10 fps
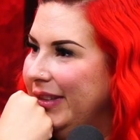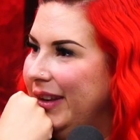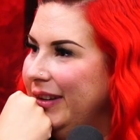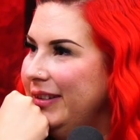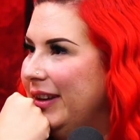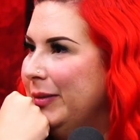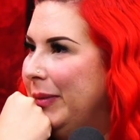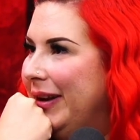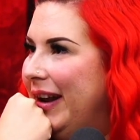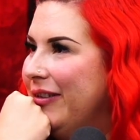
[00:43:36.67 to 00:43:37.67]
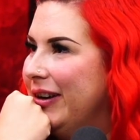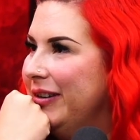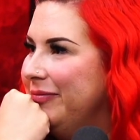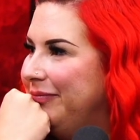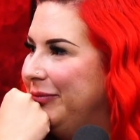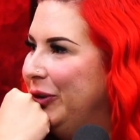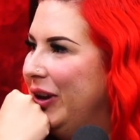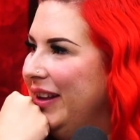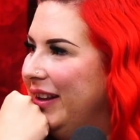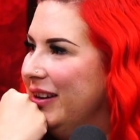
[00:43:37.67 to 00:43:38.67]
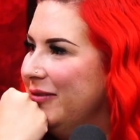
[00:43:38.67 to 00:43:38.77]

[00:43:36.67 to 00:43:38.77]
only takes me about an hour doing eyeliner.